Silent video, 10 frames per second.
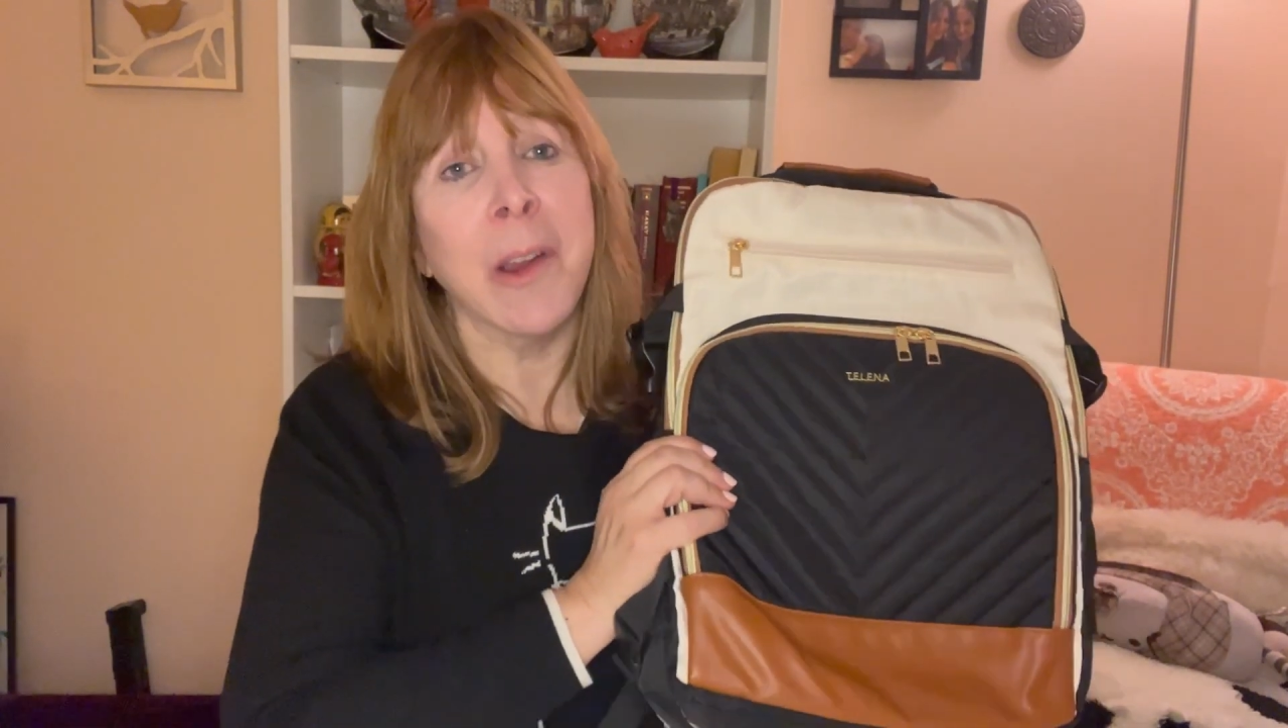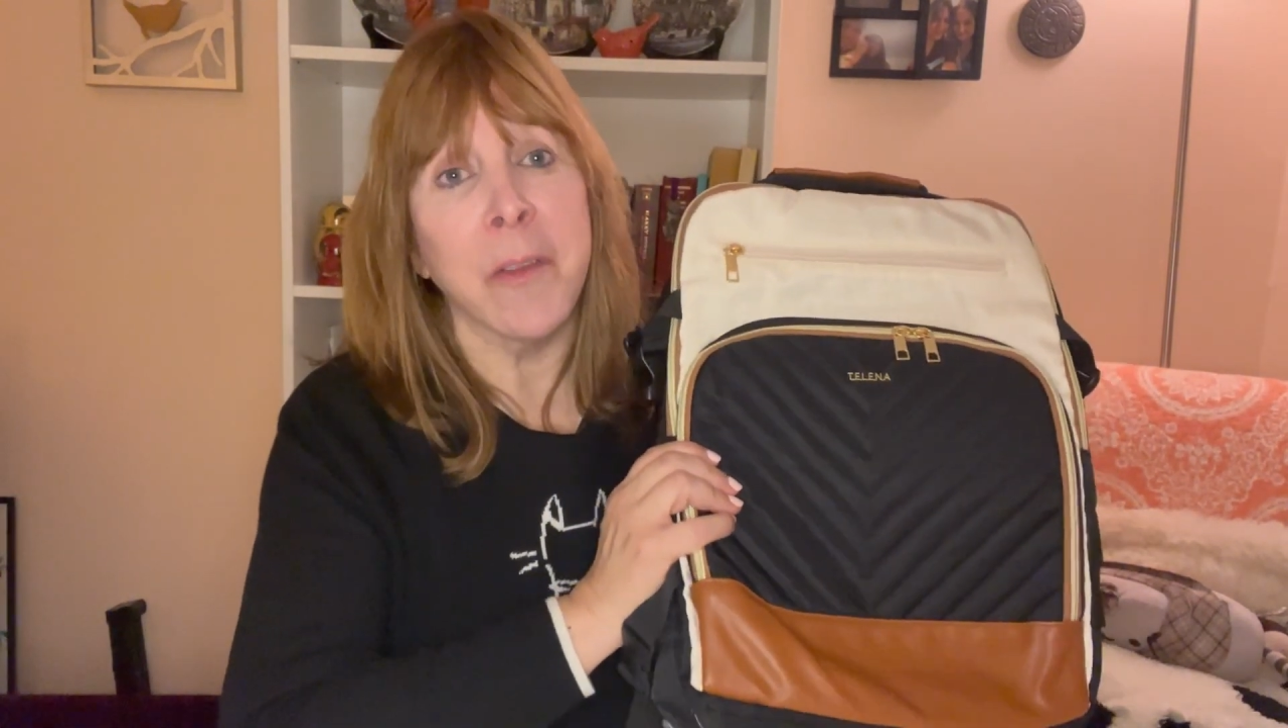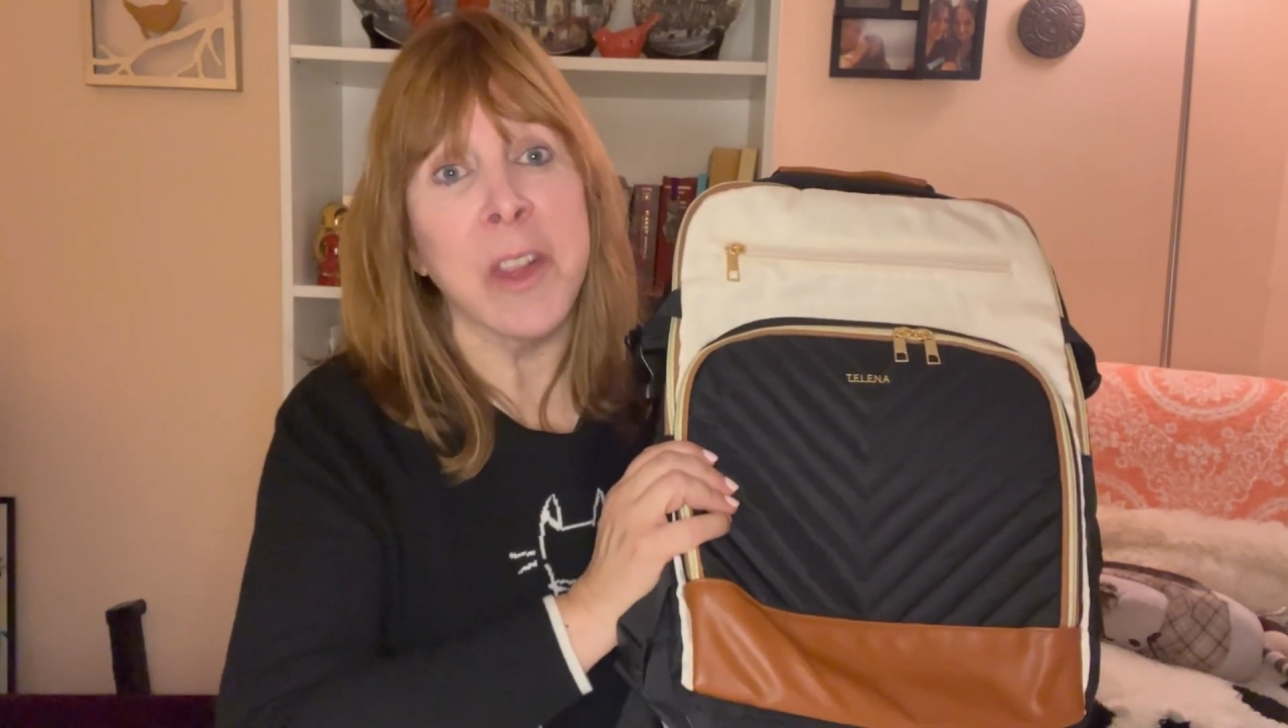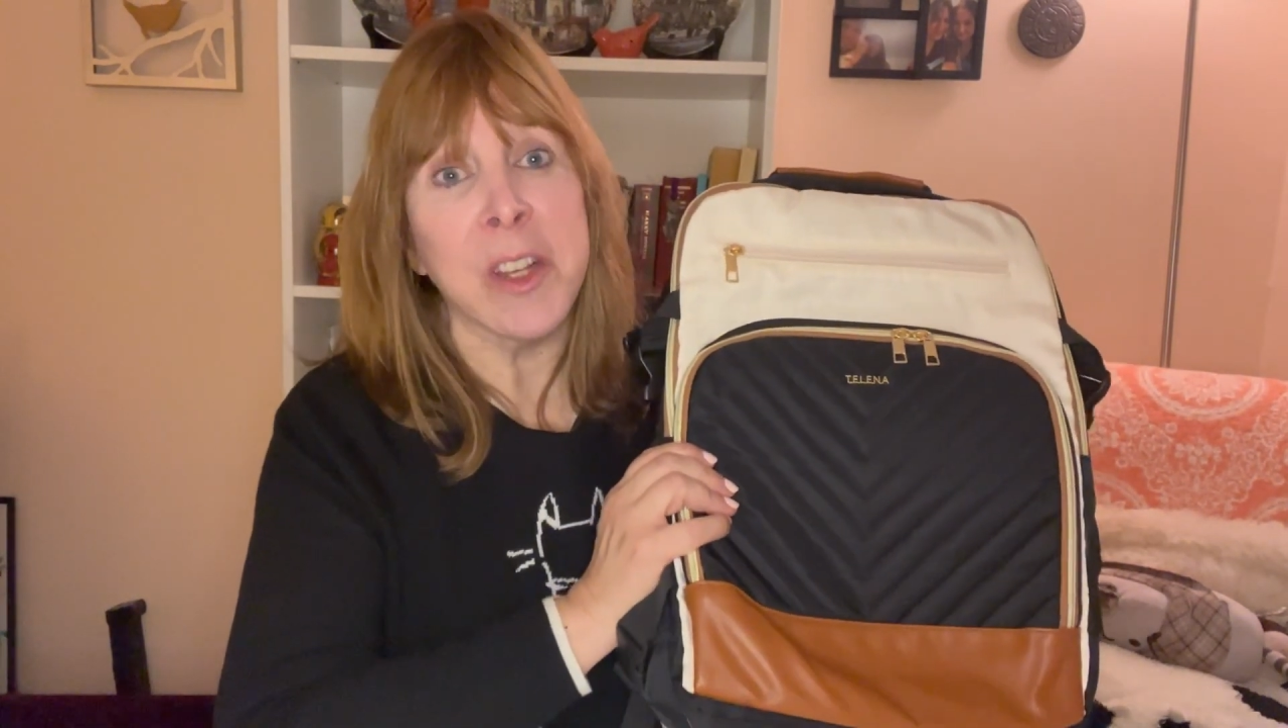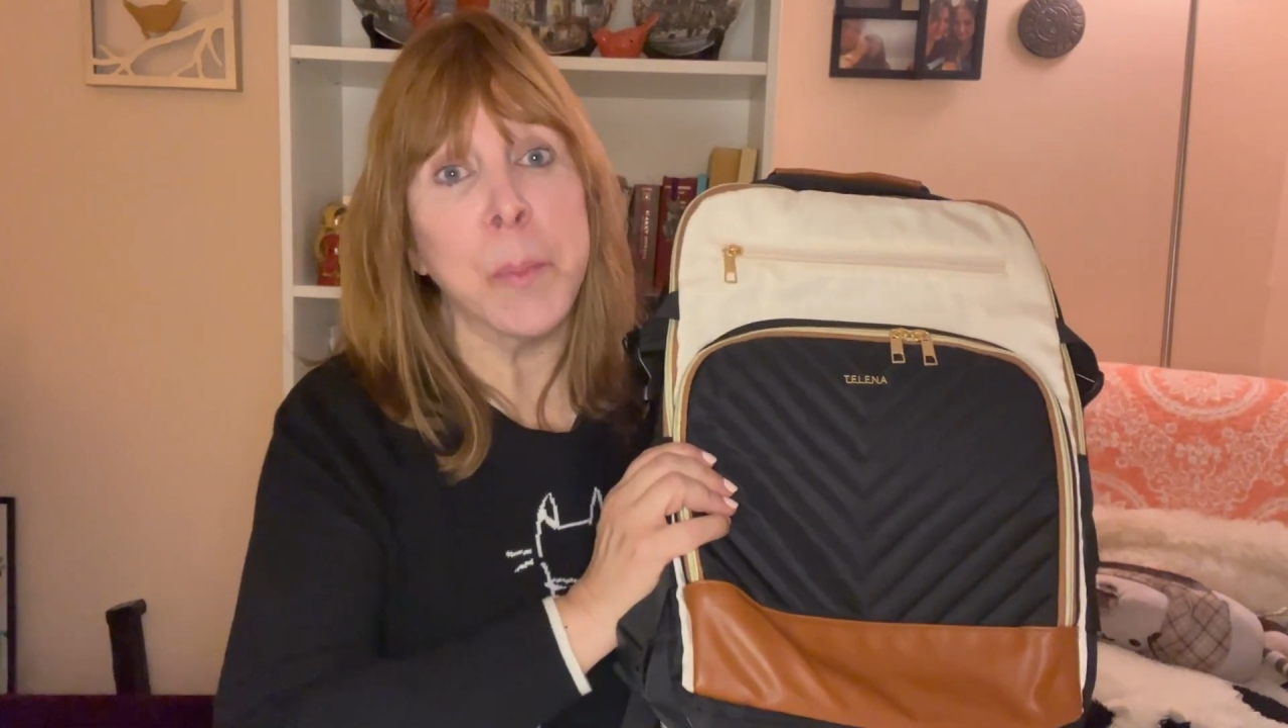
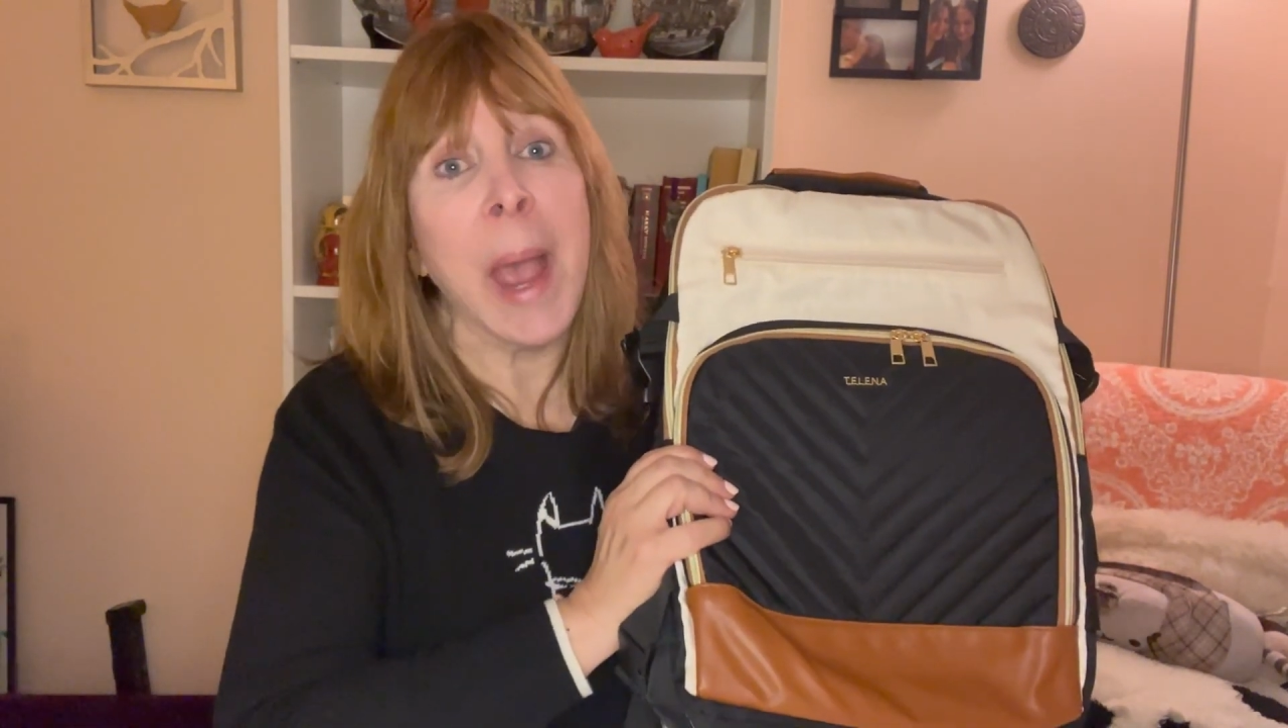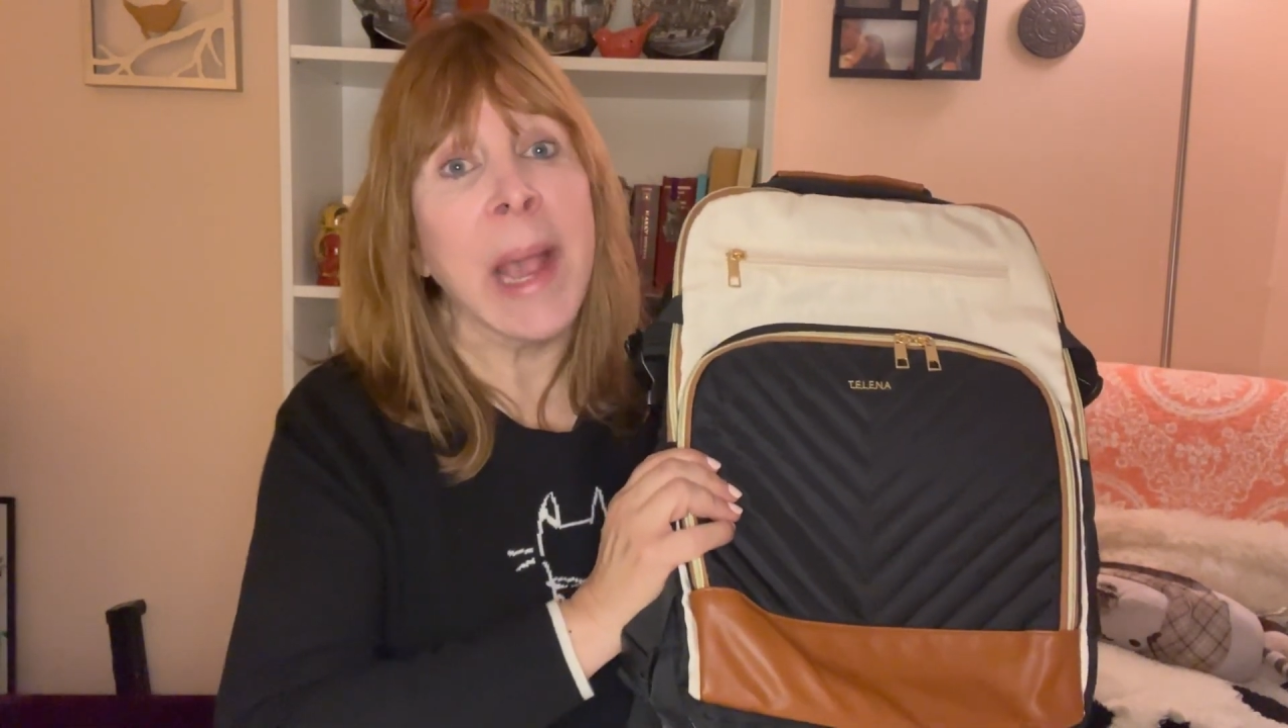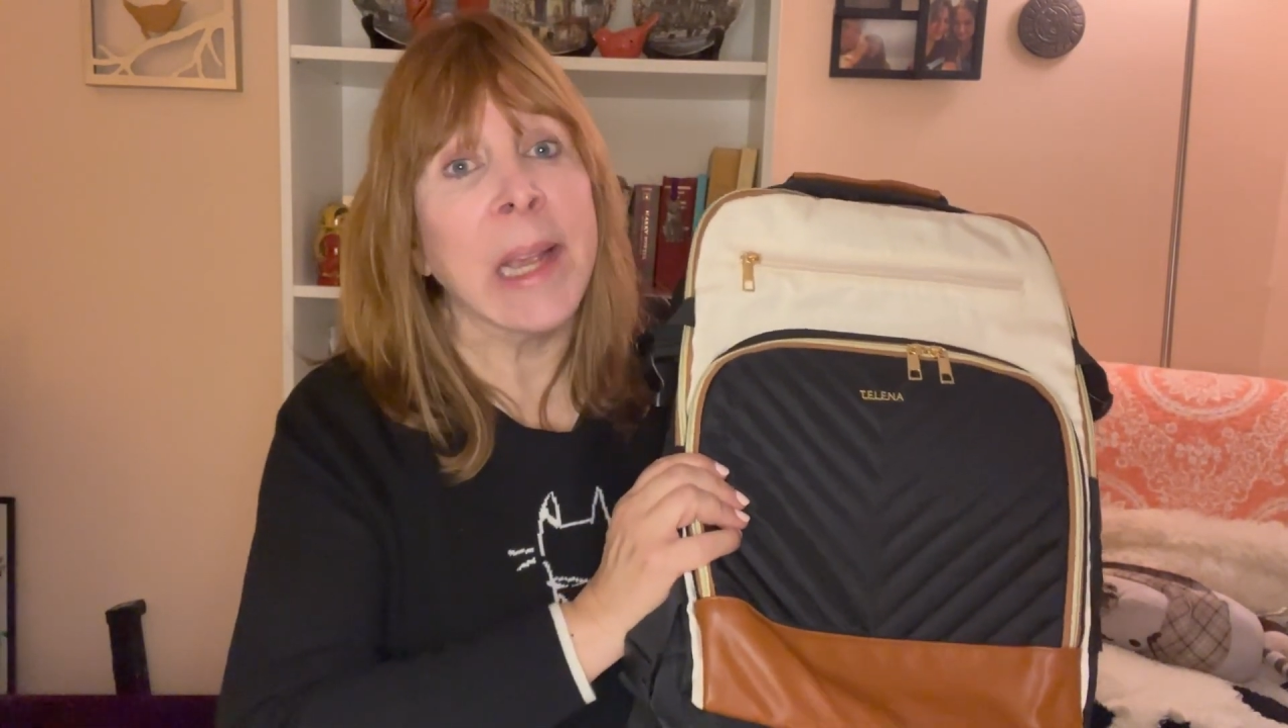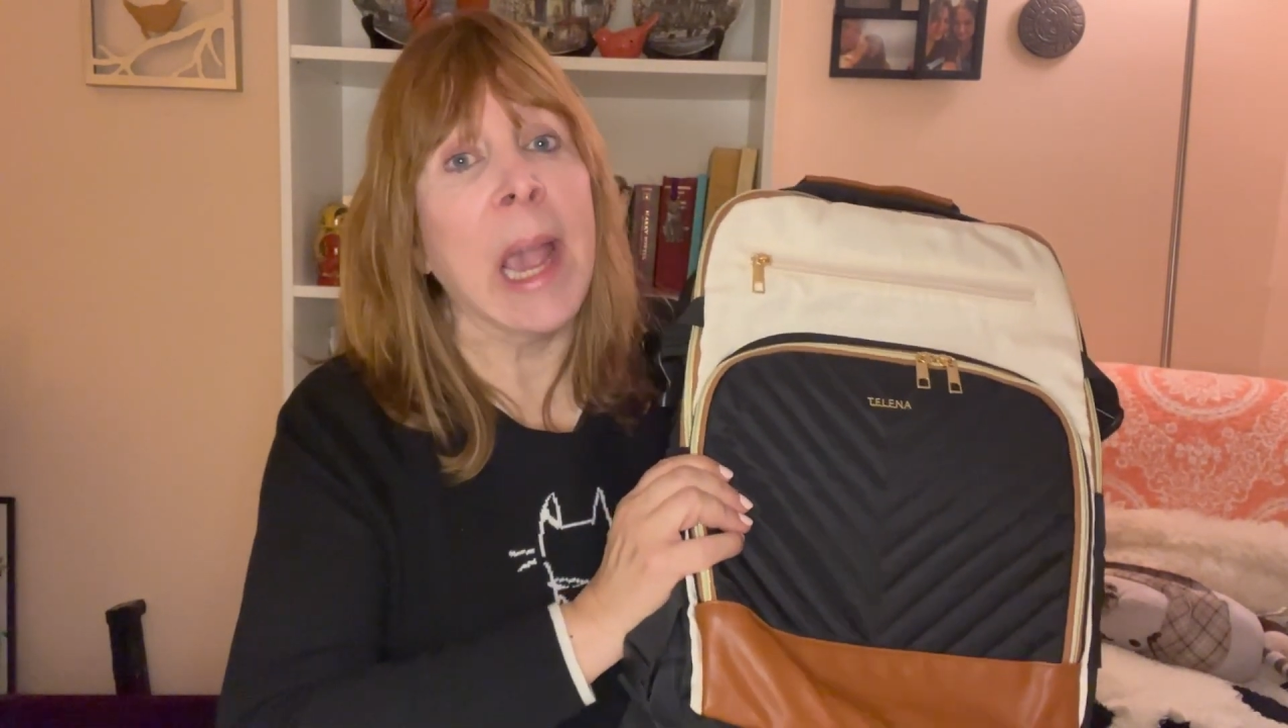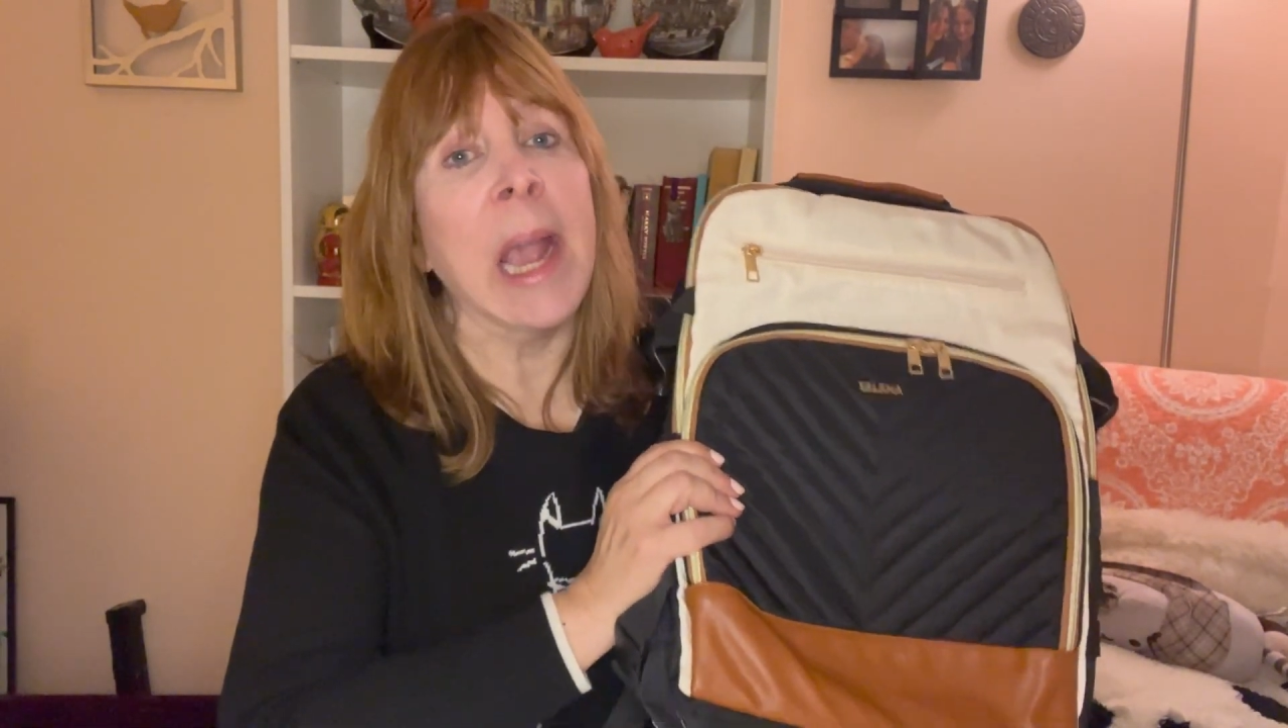of this bag